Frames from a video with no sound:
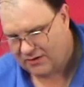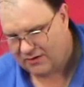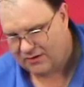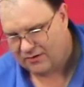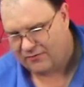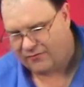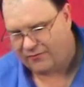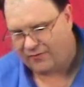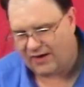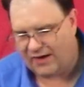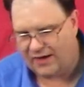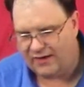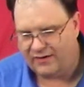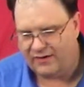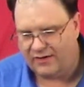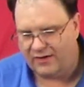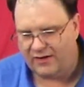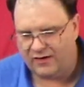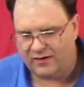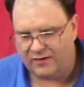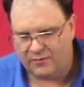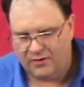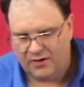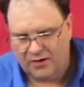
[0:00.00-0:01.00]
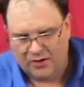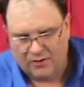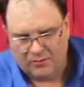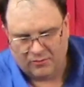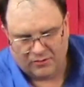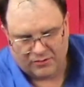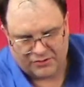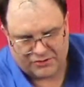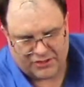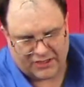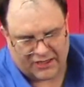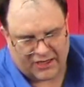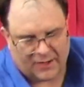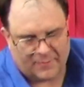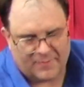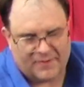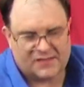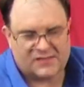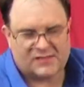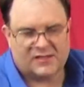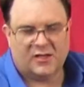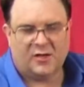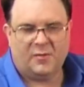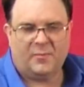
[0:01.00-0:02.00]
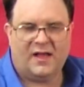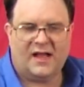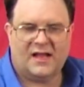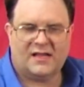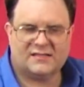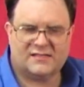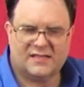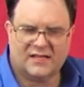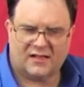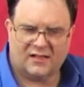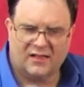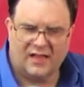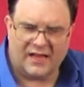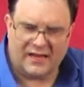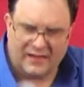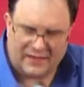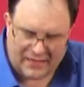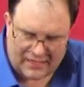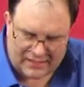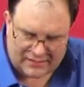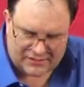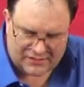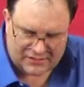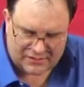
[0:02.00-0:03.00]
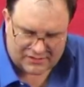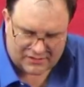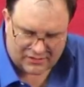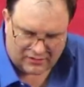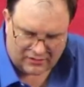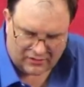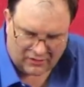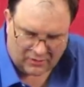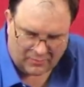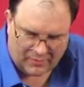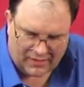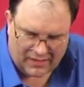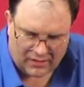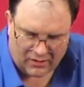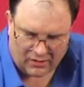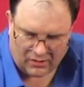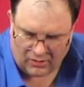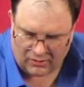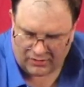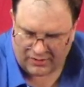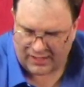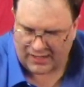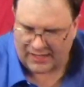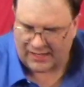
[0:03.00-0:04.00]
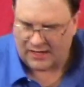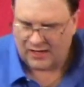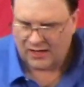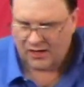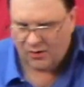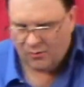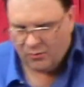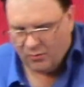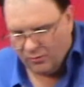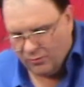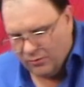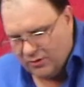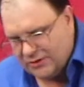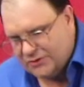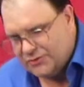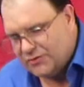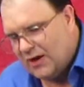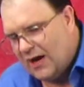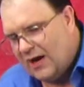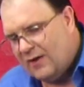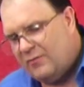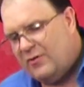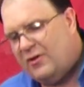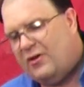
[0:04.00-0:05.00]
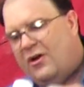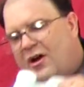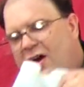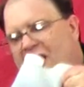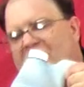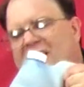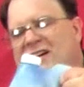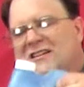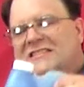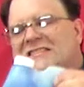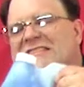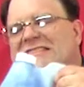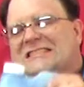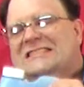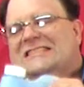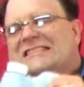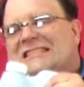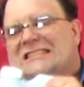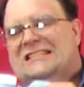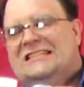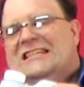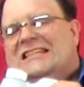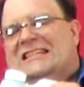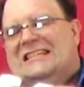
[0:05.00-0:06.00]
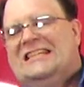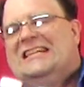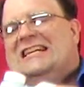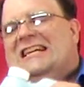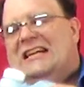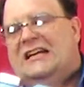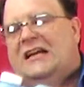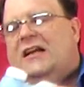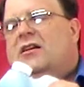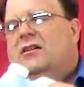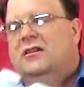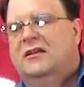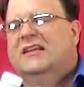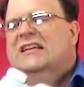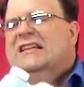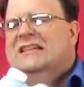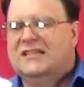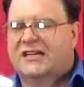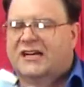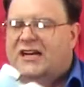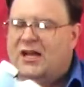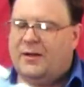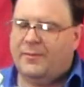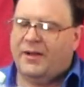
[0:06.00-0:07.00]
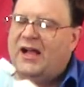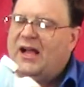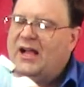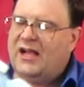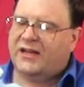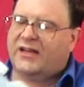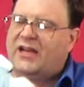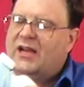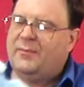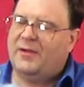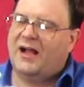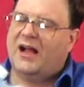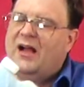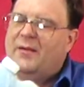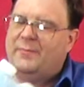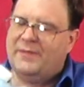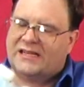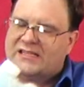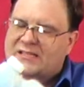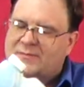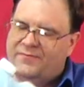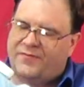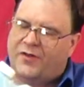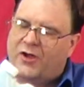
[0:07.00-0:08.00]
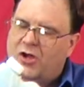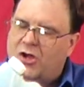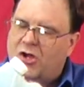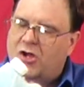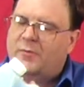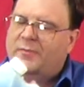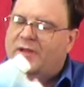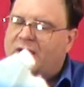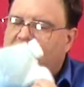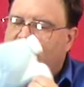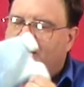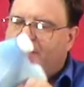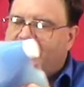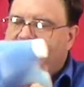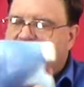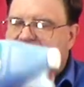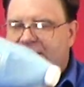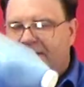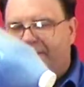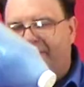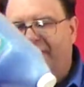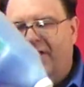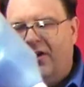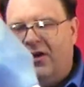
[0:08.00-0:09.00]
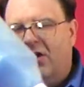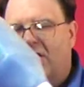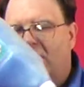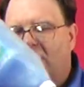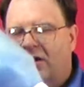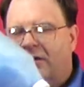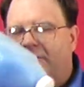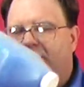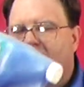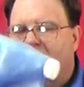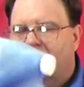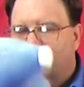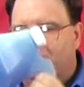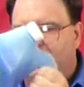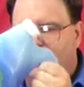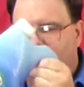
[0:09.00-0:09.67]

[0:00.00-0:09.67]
you find here, well, shake up this little bottle, say, Clayton, that's just a little bottle. Okay, well, we'll try real hard. Come on, make some foam, make some foam.